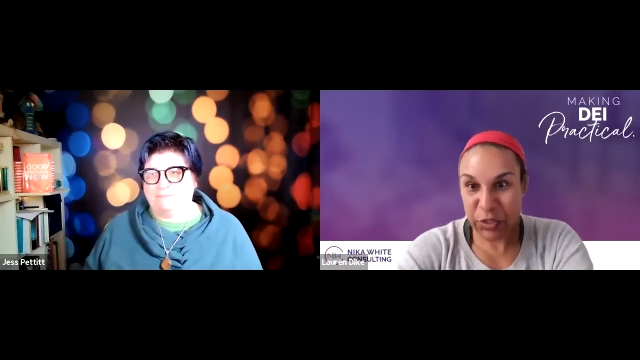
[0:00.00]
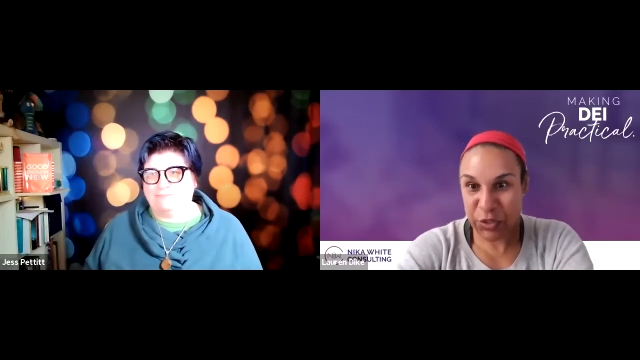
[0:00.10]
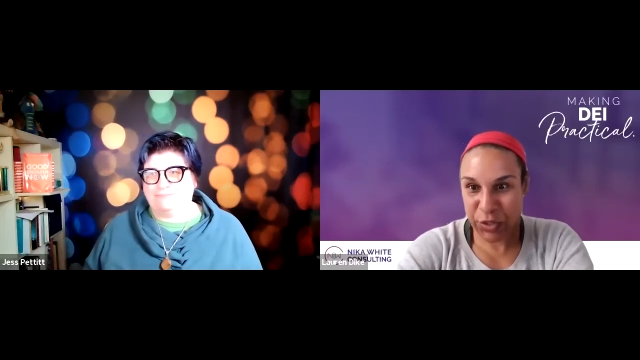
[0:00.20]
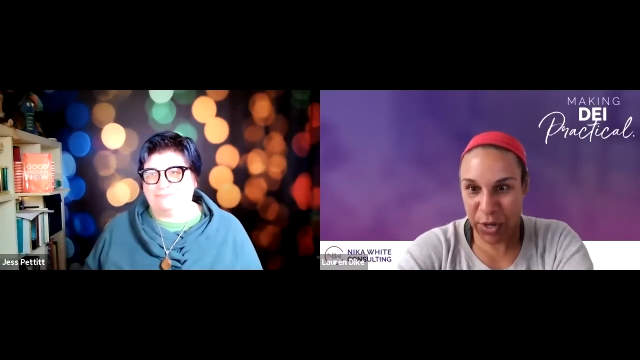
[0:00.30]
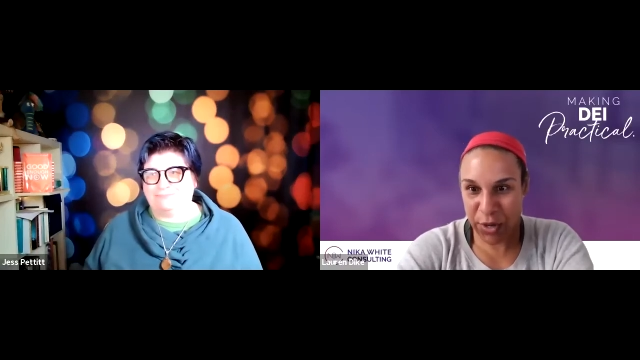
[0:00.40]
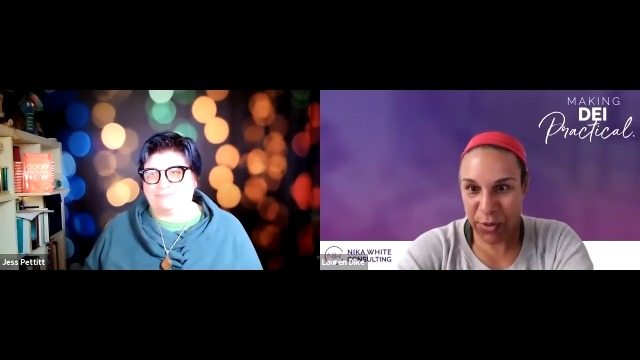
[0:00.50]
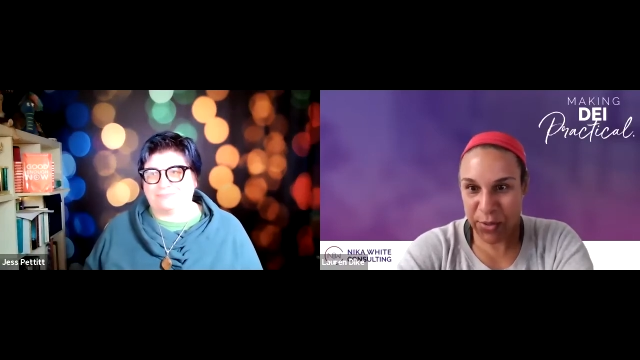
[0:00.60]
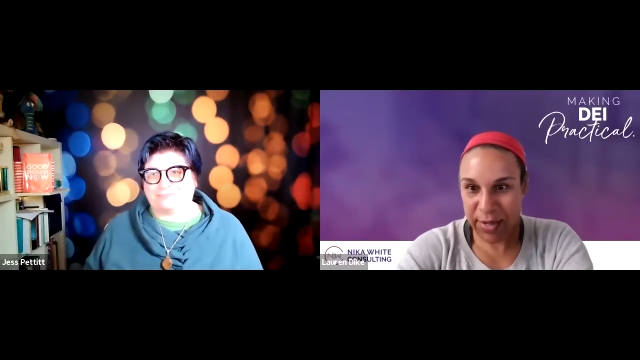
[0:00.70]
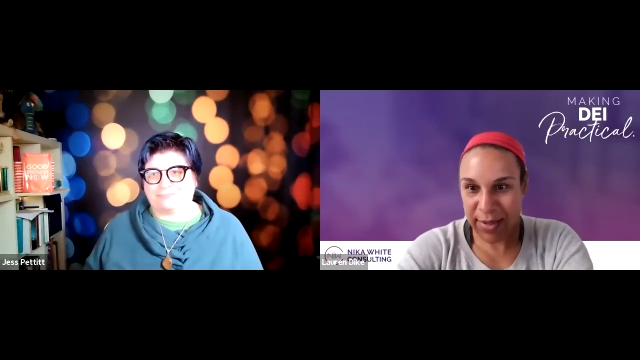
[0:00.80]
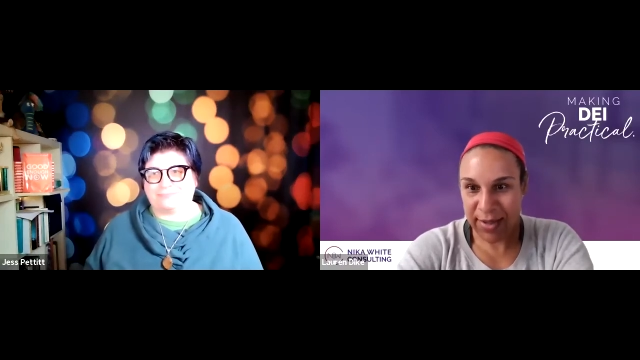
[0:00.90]

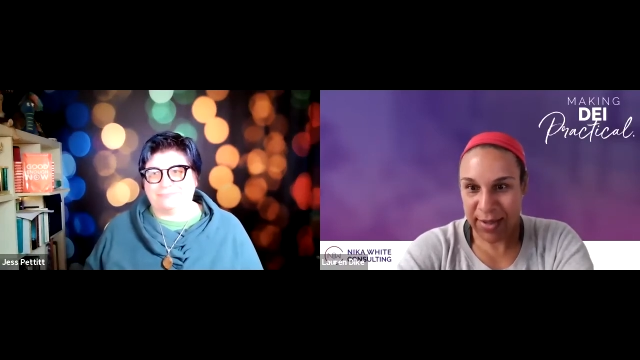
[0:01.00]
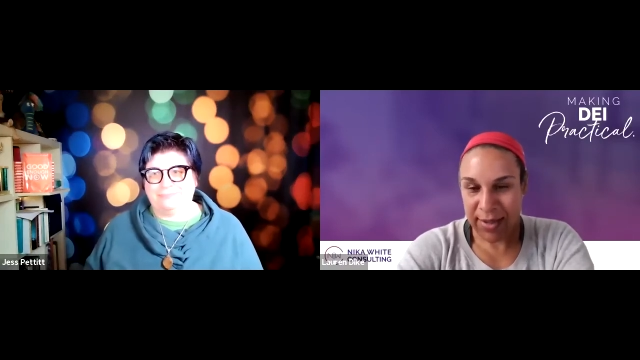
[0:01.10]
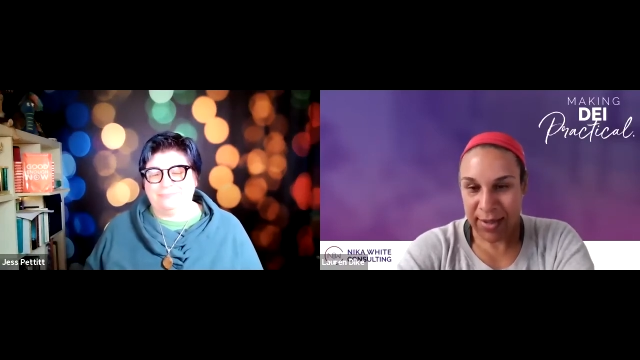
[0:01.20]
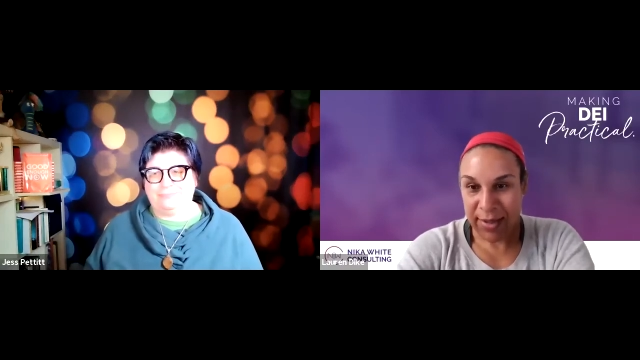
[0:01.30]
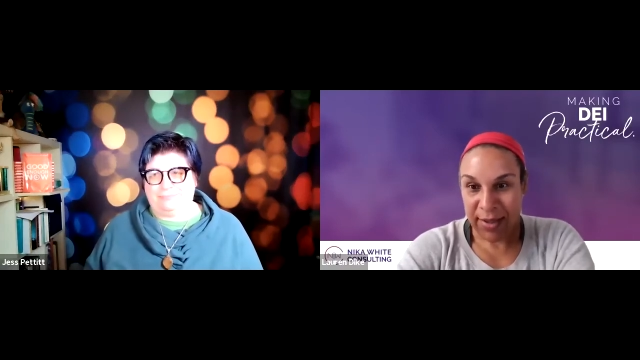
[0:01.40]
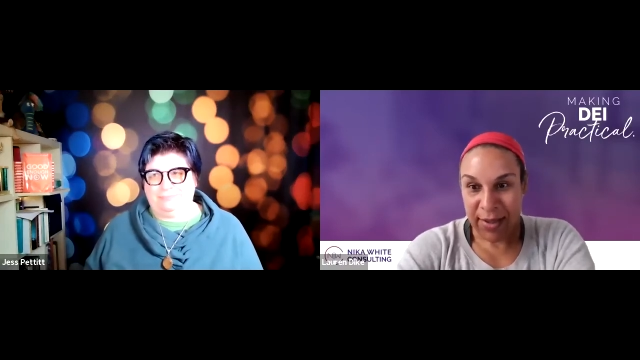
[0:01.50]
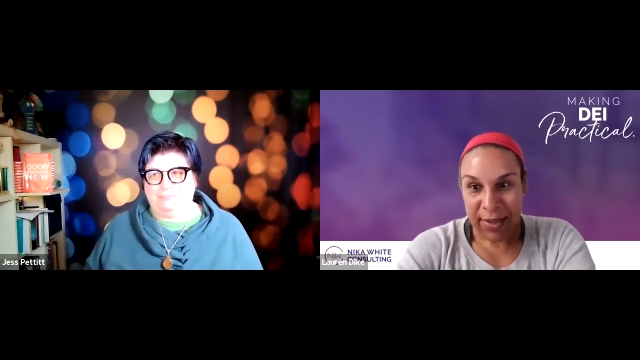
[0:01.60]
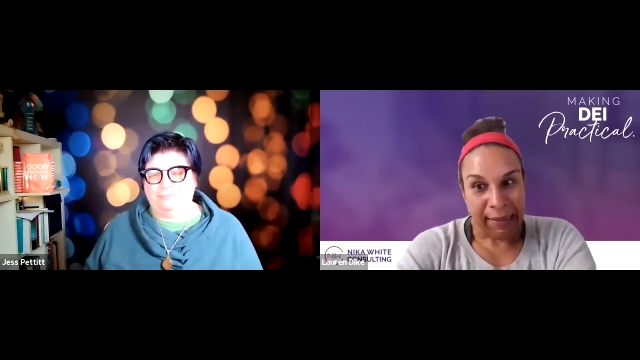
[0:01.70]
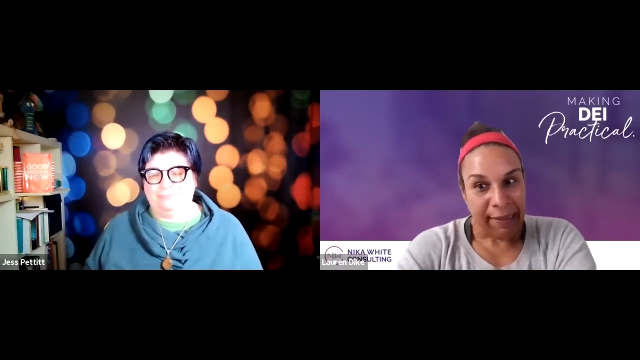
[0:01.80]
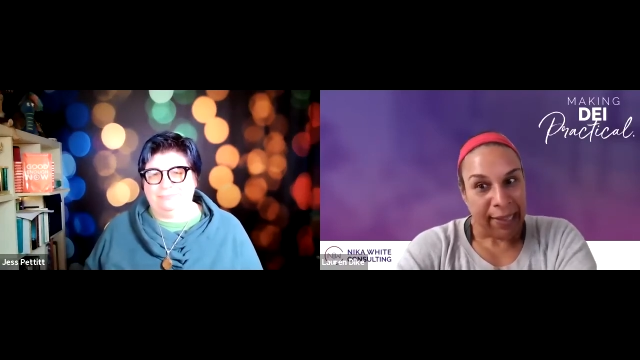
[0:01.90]
Speaker 1: So
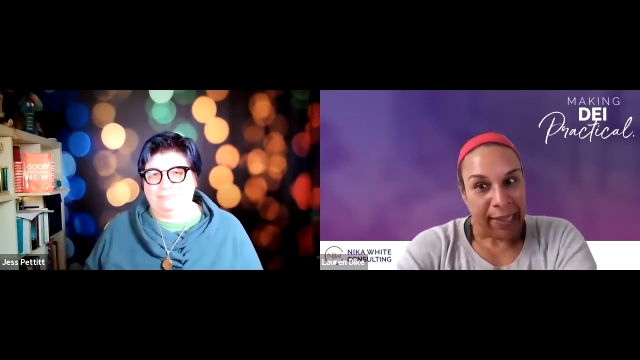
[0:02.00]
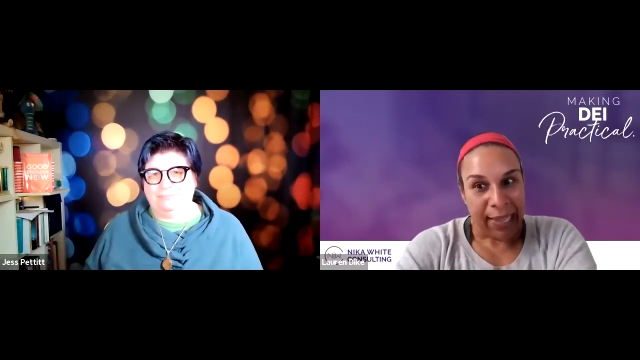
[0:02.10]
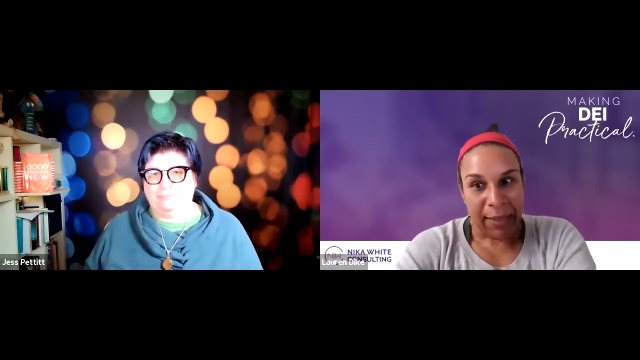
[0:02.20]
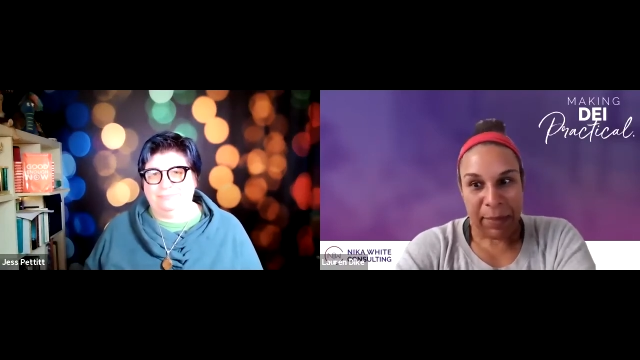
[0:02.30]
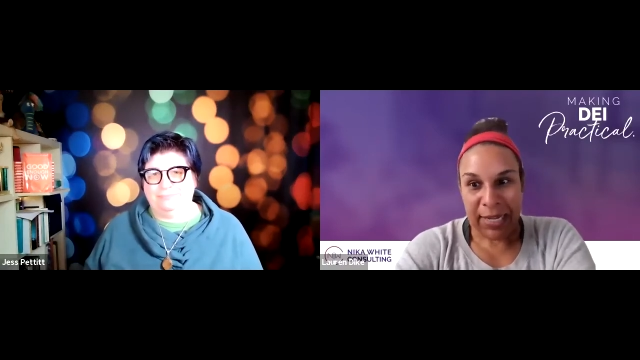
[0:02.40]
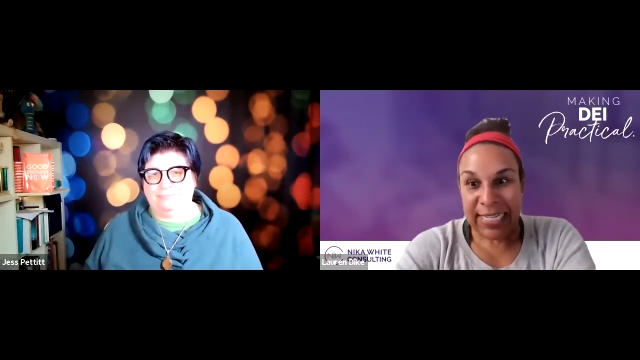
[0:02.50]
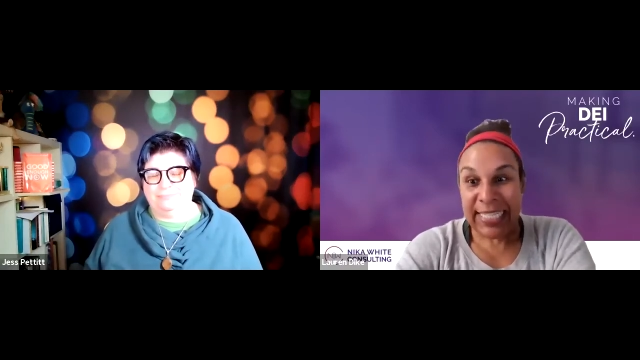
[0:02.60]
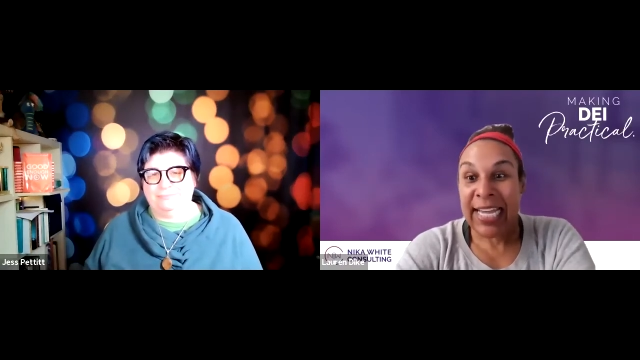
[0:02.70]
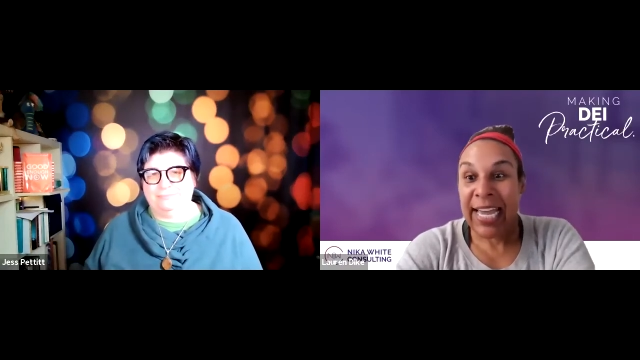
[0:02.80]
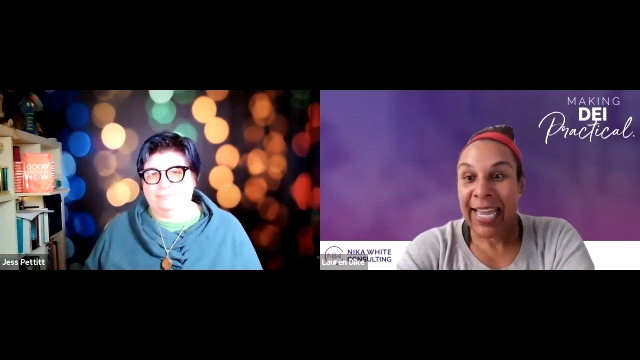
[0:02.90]
I'm going to
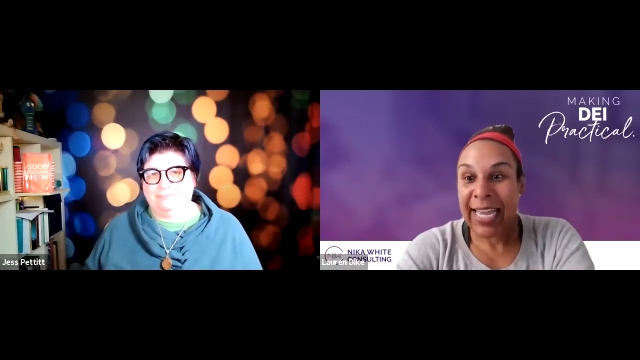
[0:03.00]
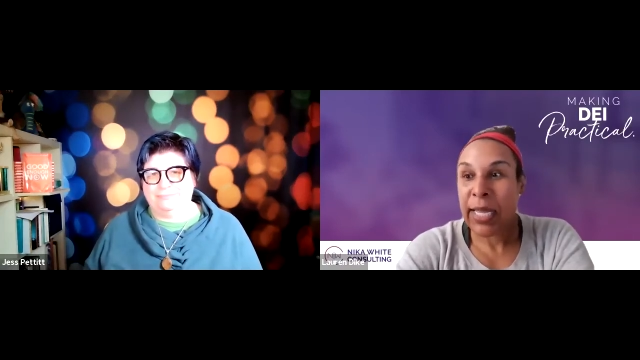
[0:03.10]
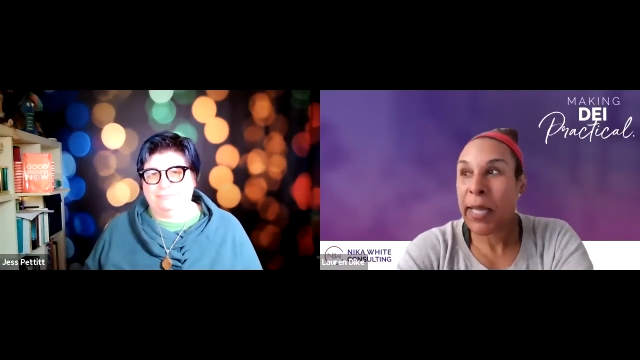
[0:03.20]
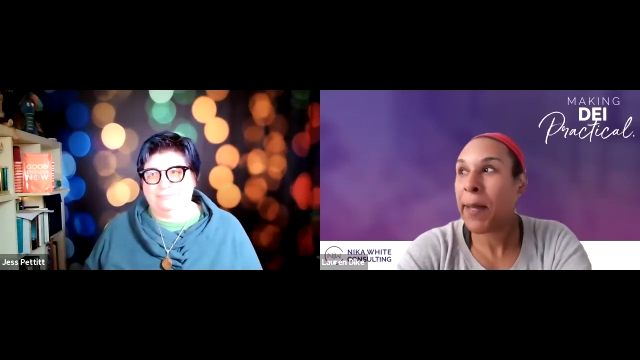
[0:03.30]
say